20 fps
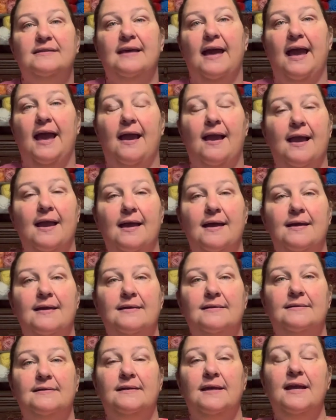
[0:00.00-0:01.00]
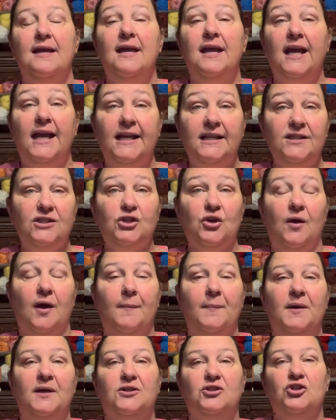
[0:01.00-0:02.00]
and Instagram
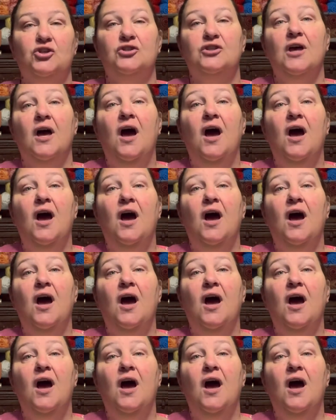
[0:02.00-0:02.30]
pictures